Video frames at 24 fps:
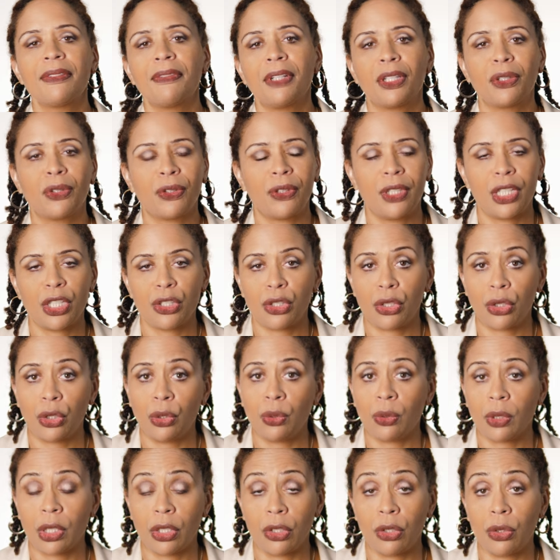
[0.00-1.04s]
of other things that
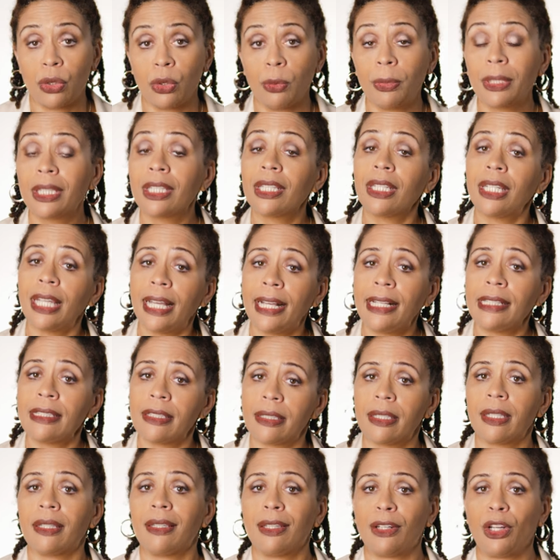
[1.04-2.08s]
you can do, but the last
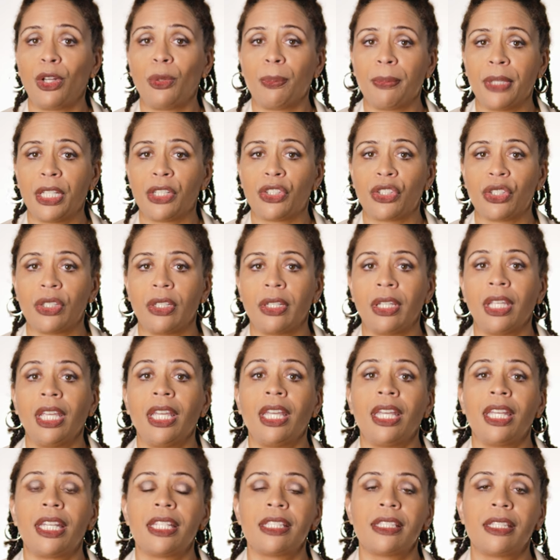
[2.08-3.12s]
thing that I'll mention
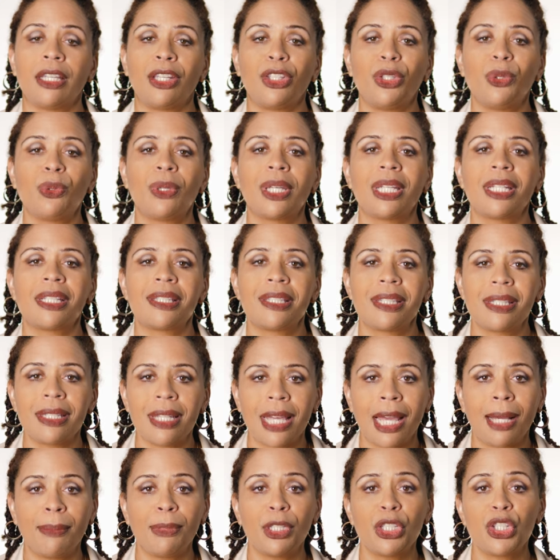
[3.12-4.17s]
is that you can
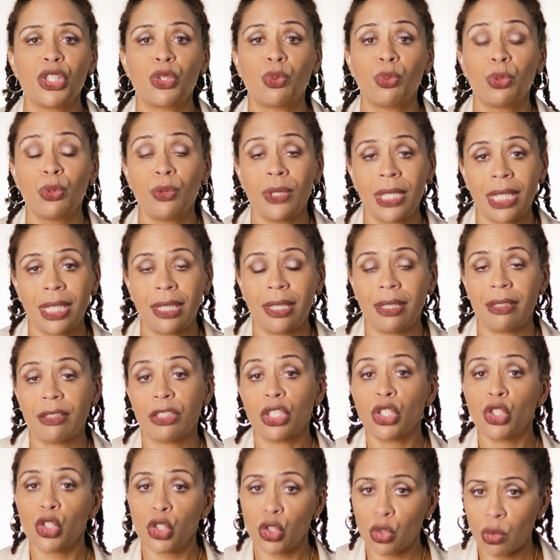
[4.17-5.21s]
establish routines
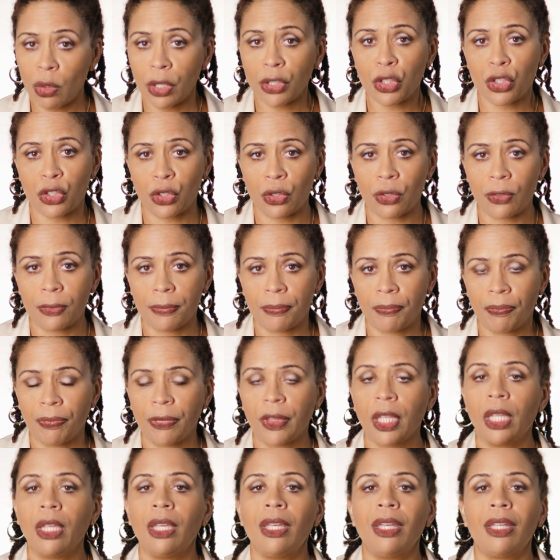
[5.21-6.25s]
and structure.
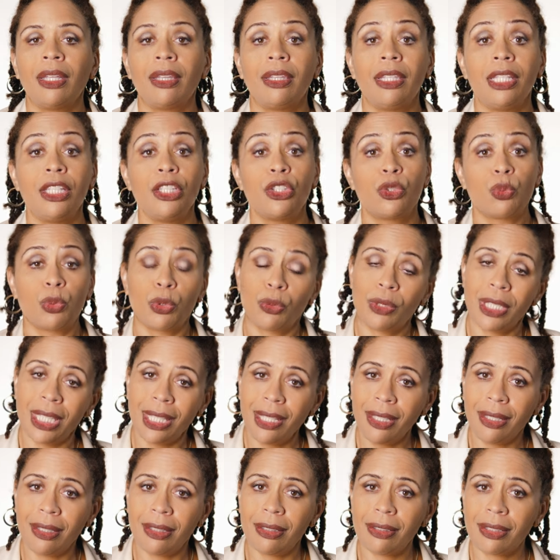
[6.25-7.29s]
These
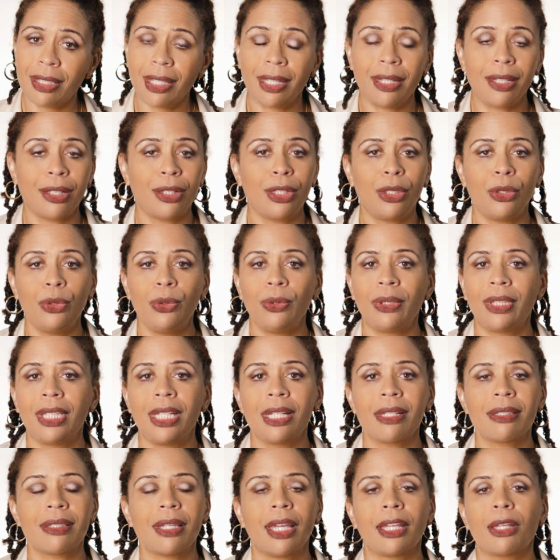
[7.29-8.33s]
routines can include
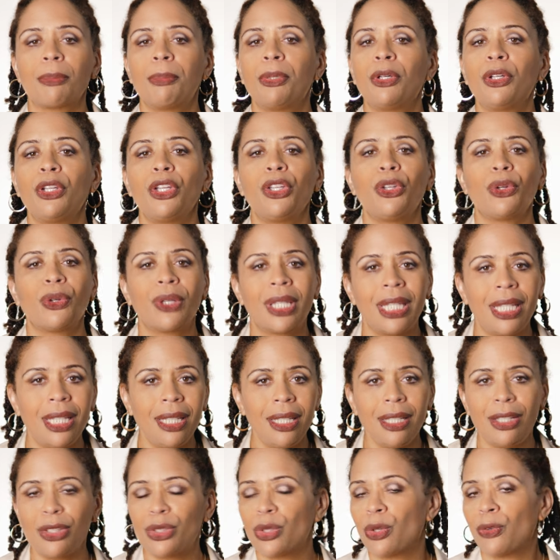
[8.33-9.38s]
things like putting your
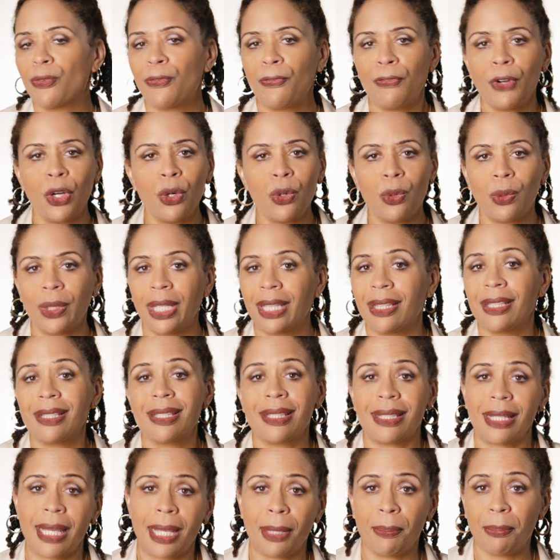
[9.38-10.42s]
keys or phone in the
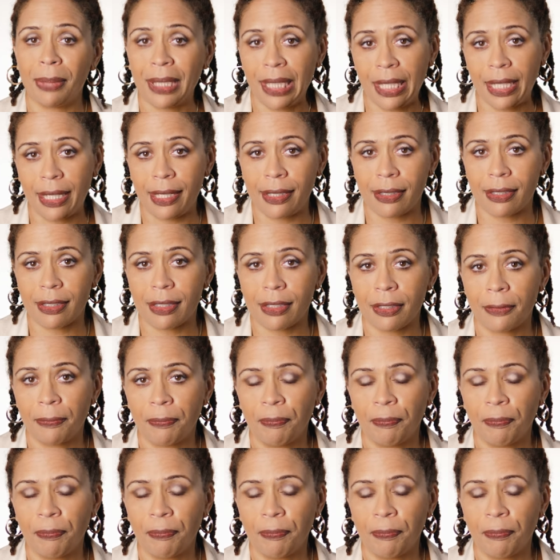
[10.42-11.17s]
same place.